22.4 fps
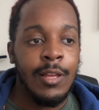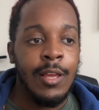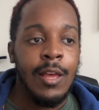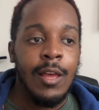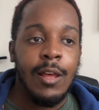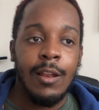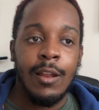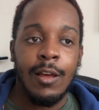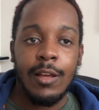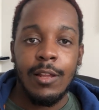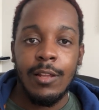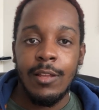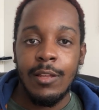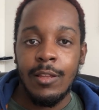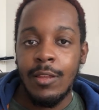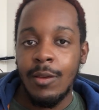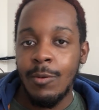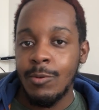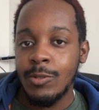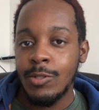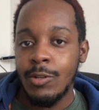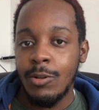Luckily, there
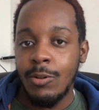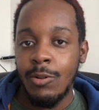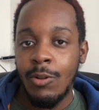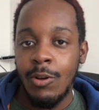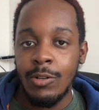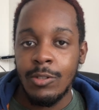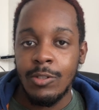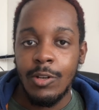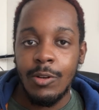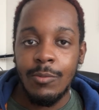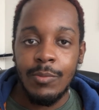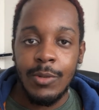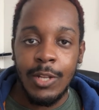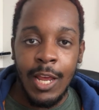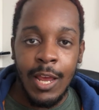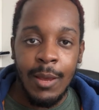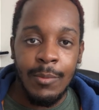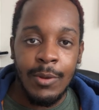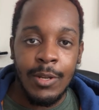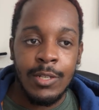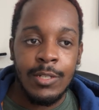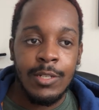was no long-term
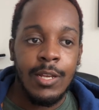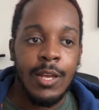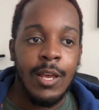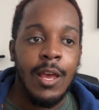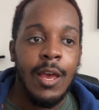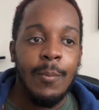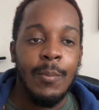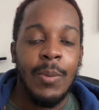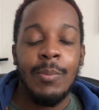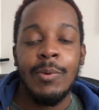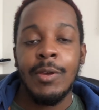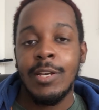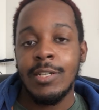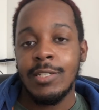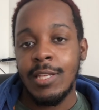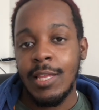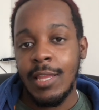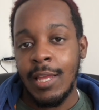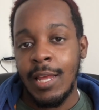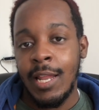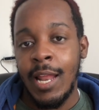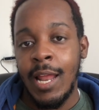damage, but because of
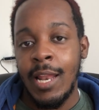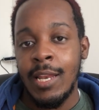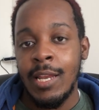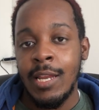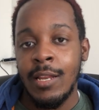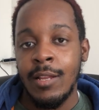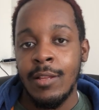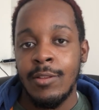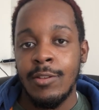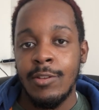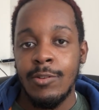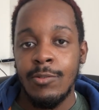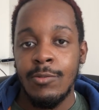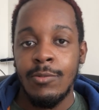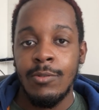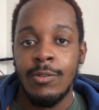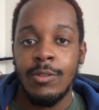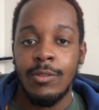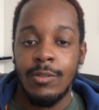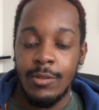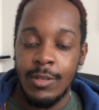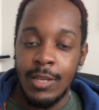that, I needed to
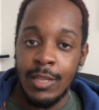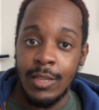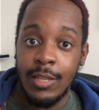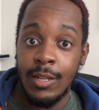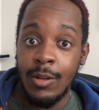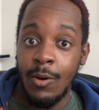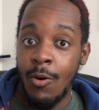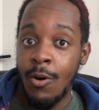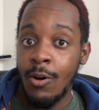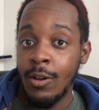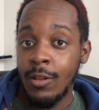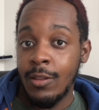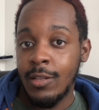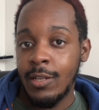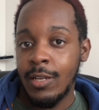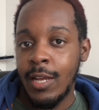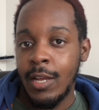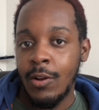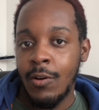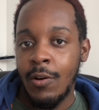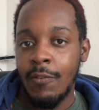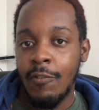get all of the
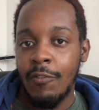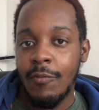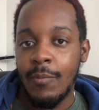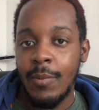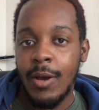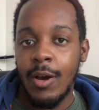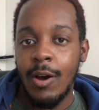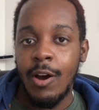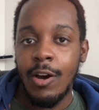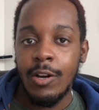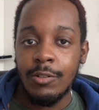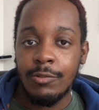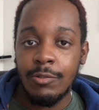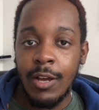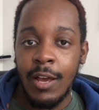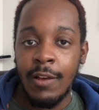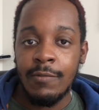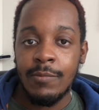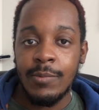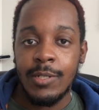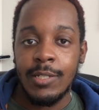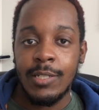data off of my hard drive
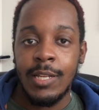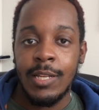because I